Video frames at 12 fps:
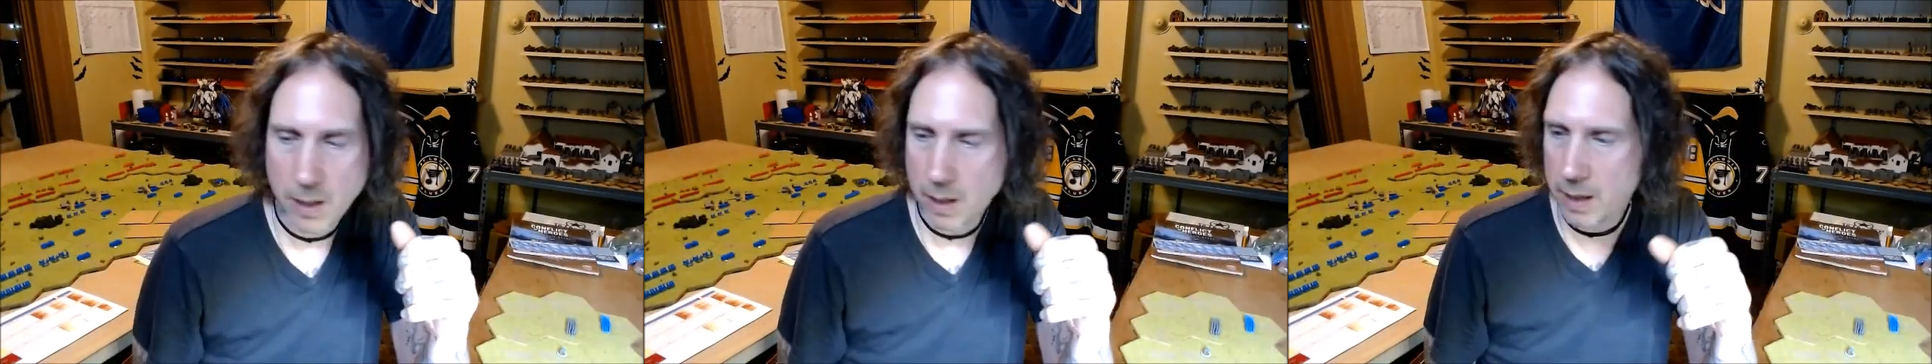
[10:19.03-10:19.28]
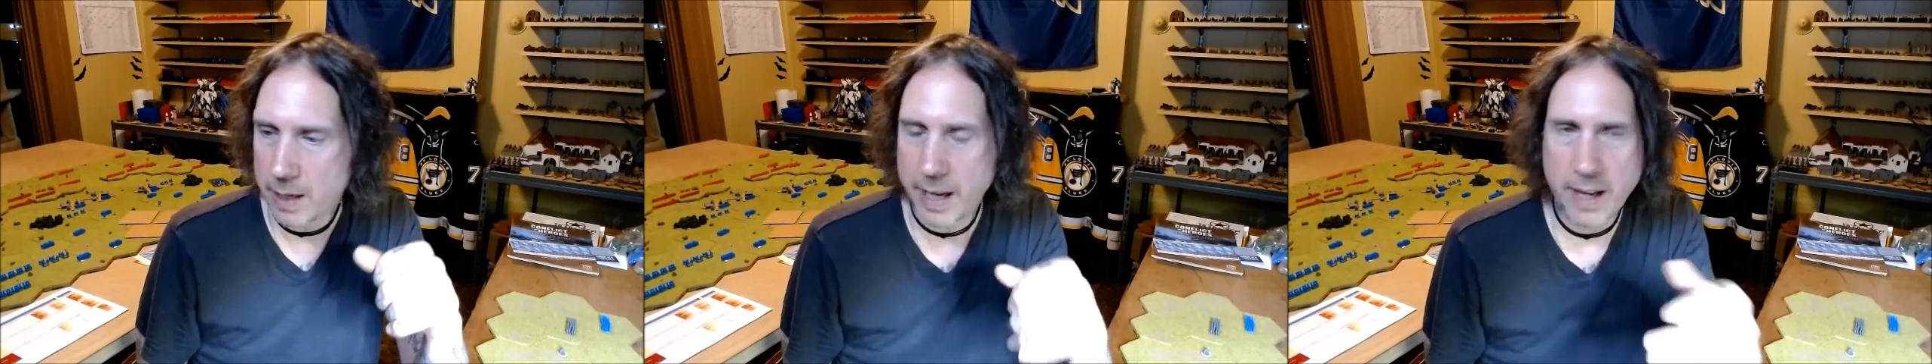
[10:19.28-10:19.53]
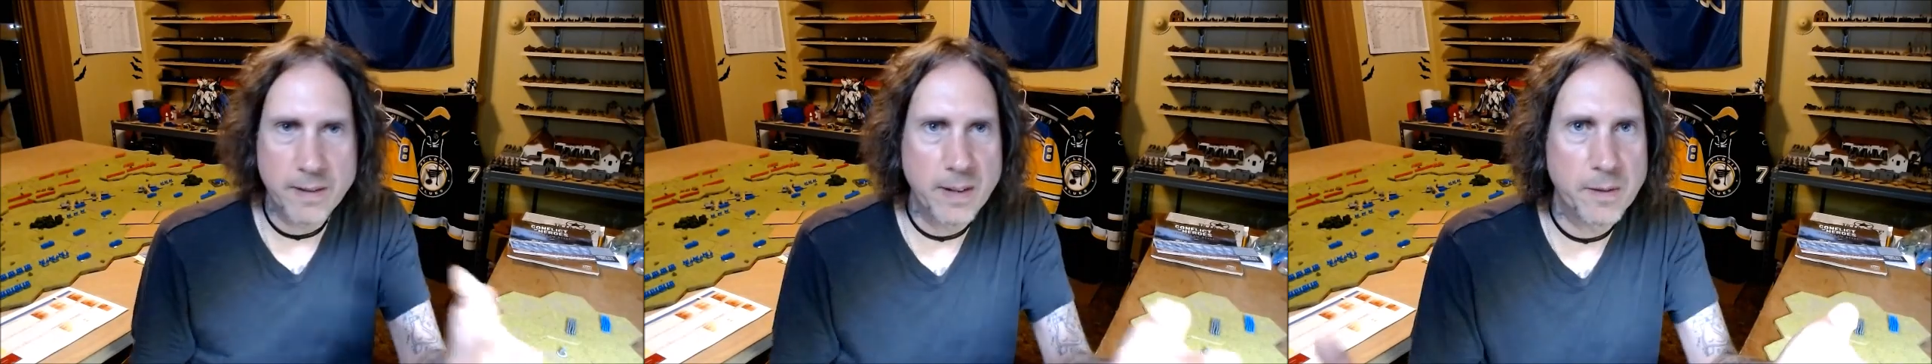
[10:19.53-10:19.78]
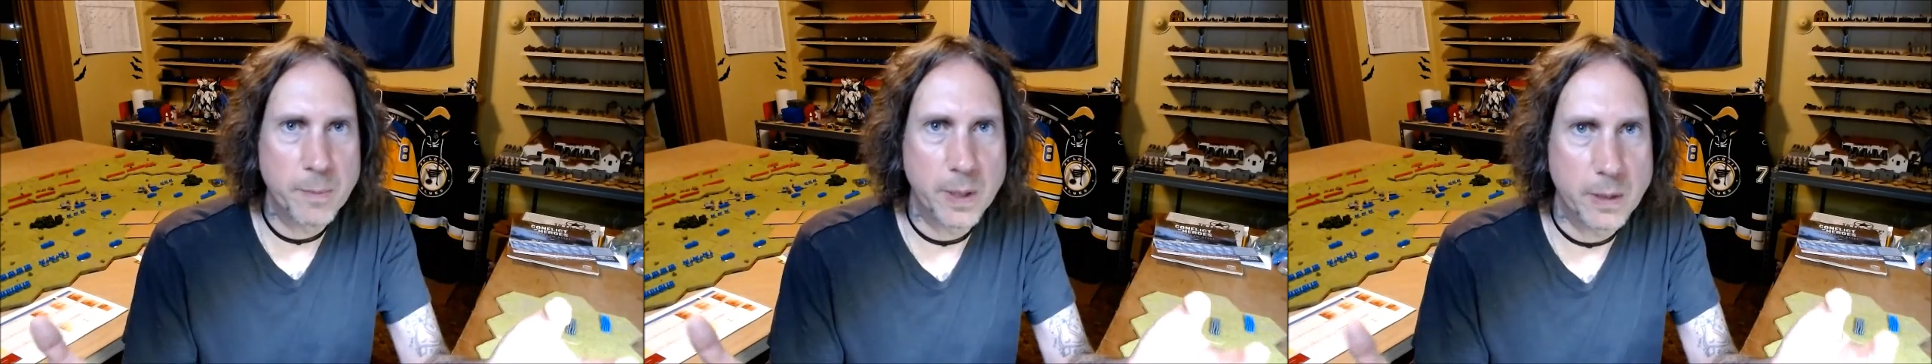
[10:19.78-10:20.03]
And I haven't
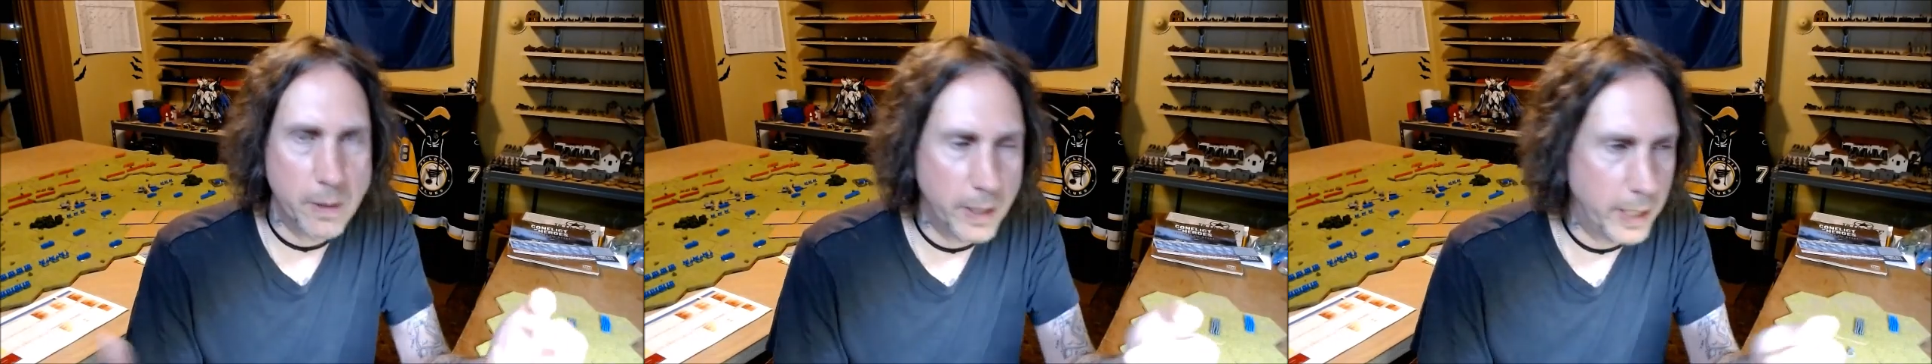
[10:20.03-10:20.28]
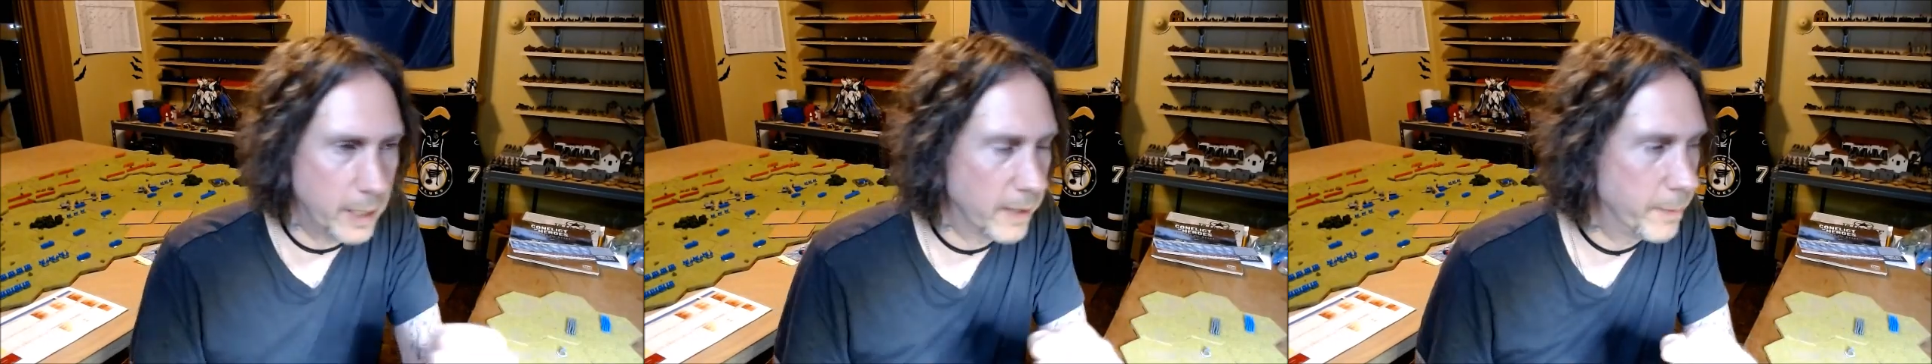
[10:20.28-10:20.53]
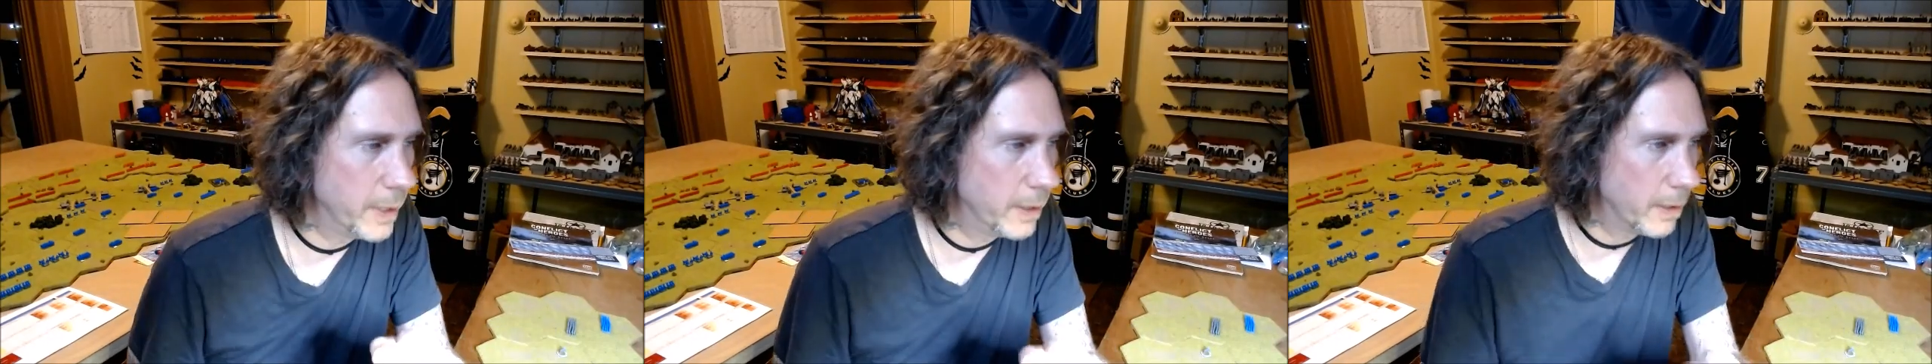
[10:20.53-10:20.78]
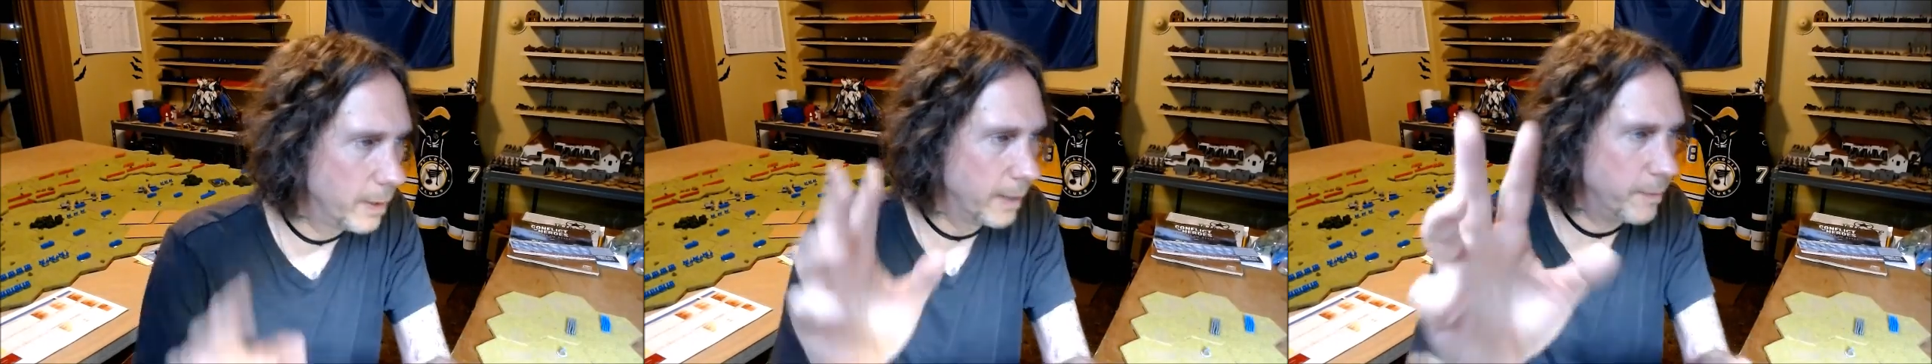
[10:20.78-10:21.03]
even been drinking. I've been
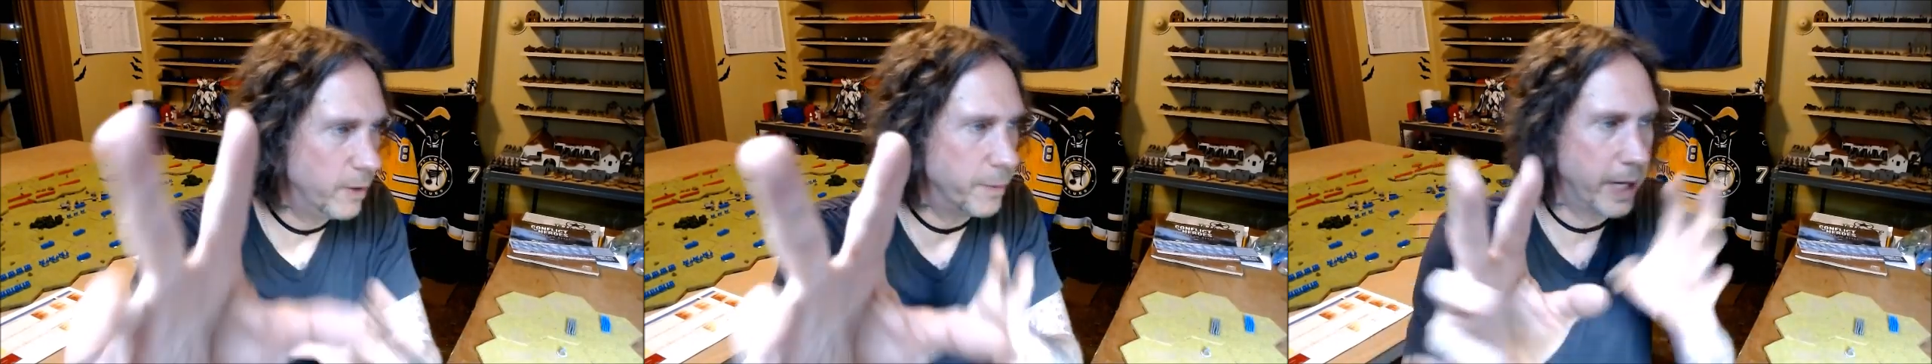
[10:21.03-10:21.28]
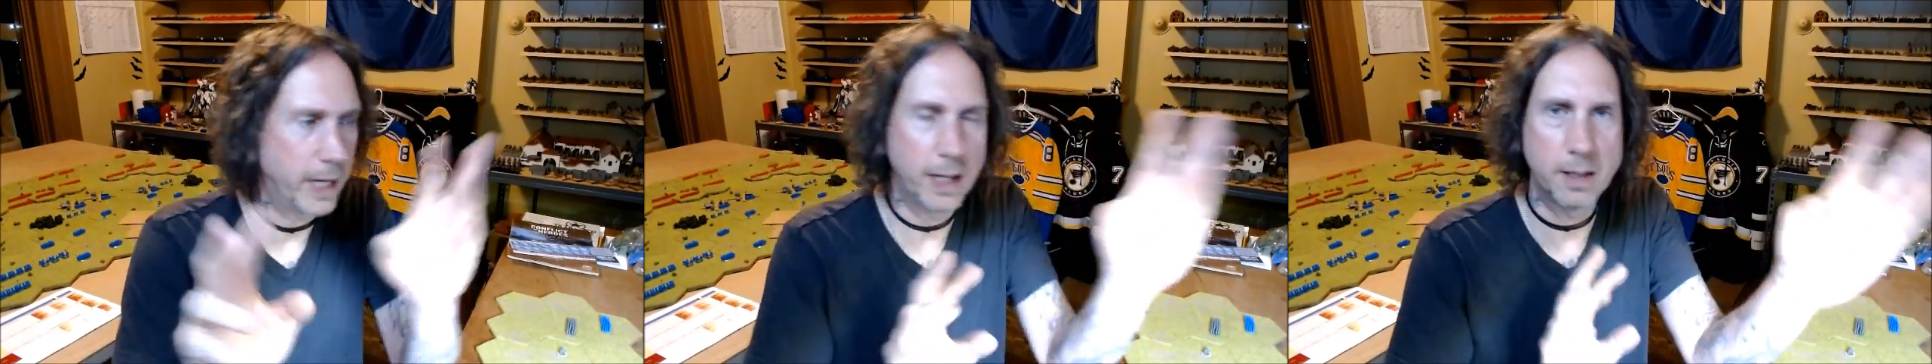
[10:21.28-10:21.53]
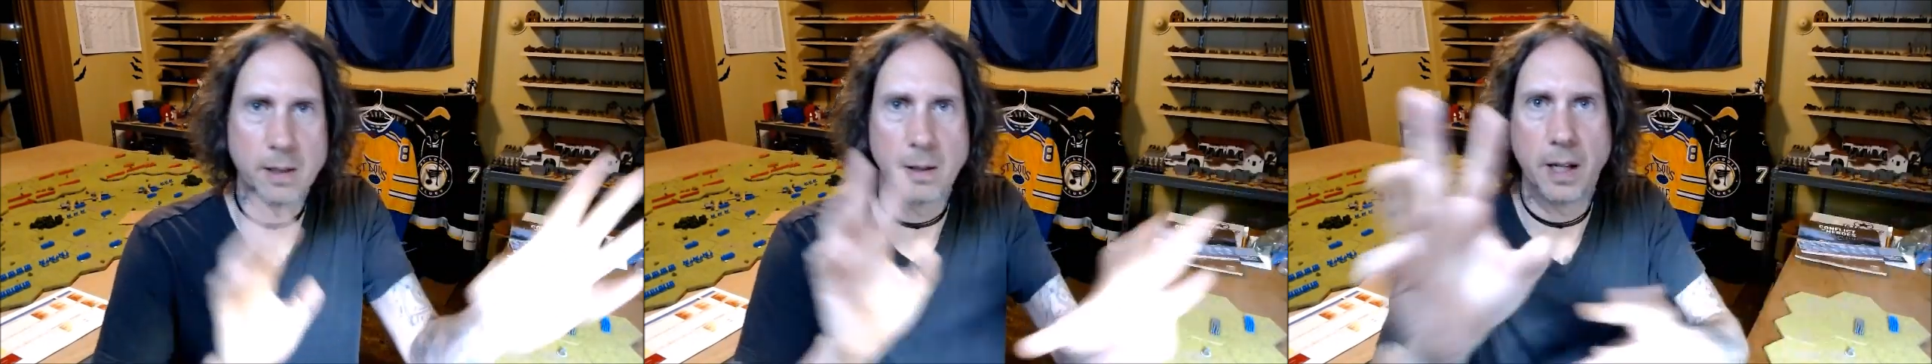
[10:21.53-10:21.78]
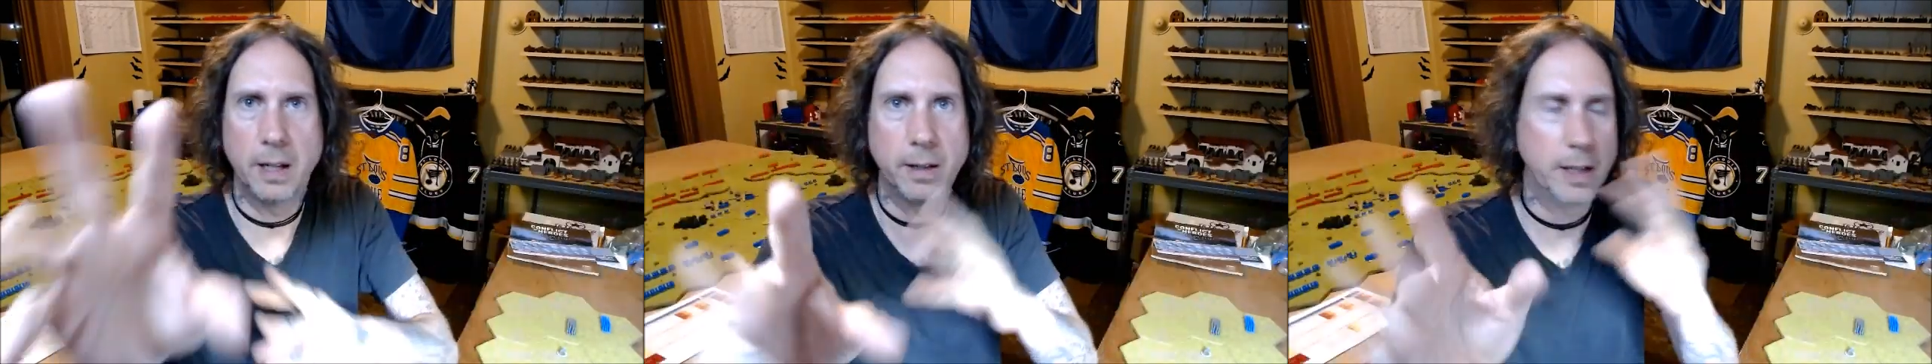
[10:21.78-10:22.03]
told I move my hands a
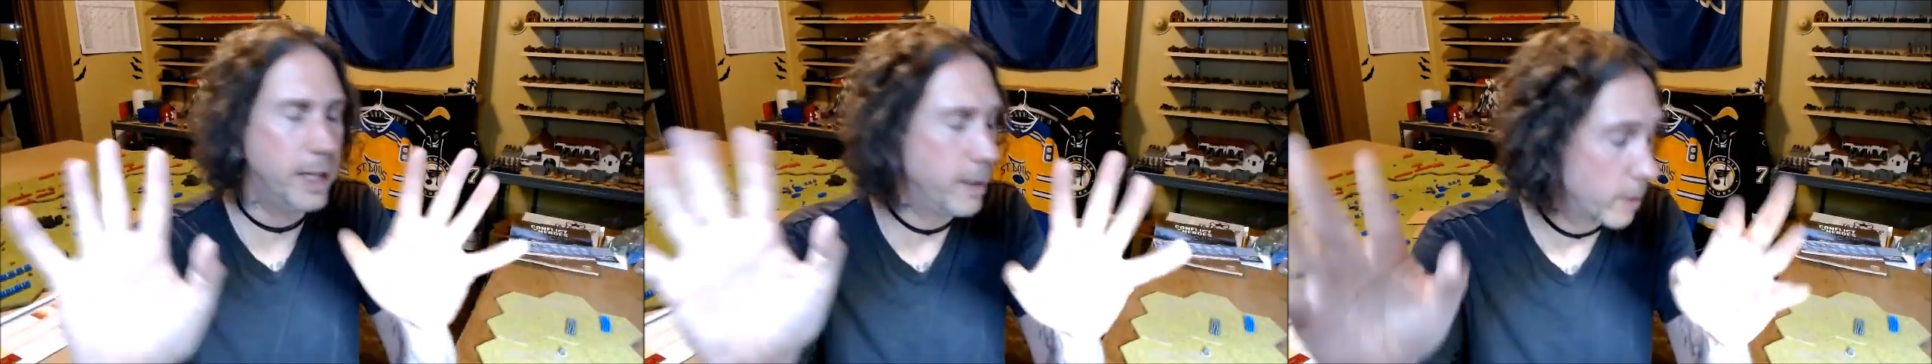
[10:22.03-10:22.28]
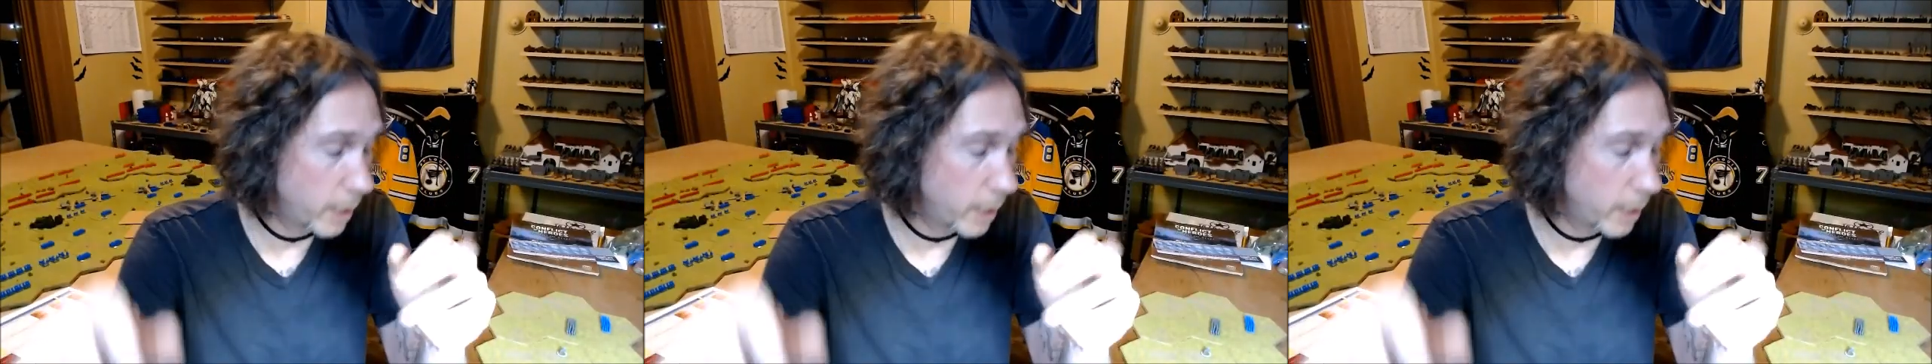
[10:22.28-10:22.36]
lot. Anyway,